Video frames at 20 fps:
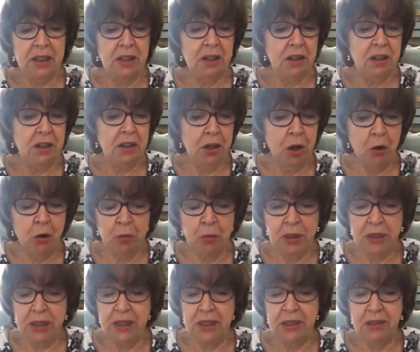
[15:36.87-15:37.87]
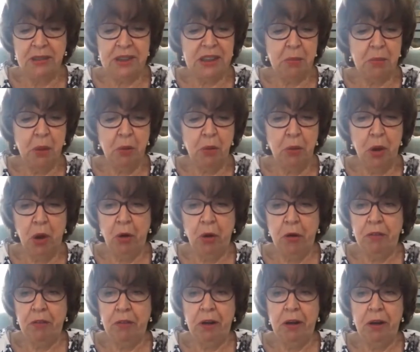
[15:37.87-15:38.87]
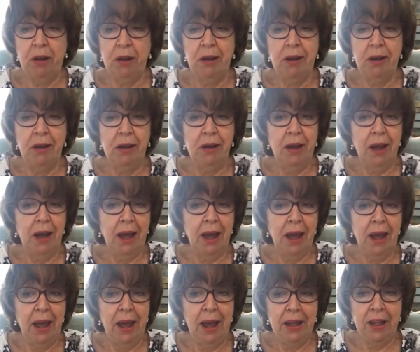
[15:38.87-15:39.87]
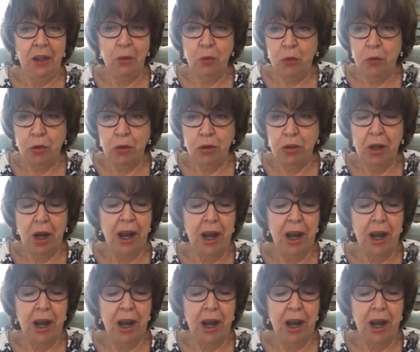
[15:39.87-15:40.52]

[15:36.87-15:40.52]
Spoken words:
Nobody spoke over her.